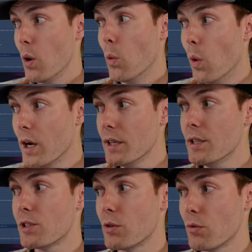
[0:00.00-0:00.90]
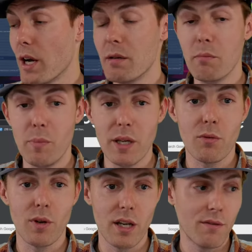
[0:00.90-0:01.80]
What is the right bit
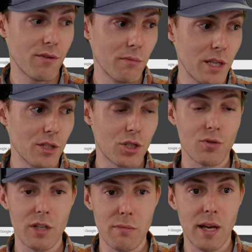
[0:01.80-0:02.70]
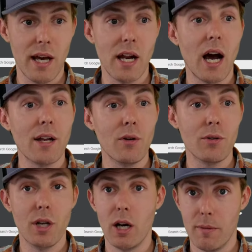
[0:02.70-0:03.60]
rate for me to stream at? I don't
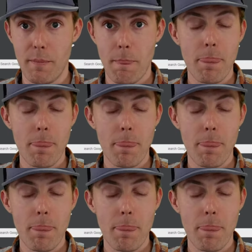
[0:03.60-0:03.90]
know.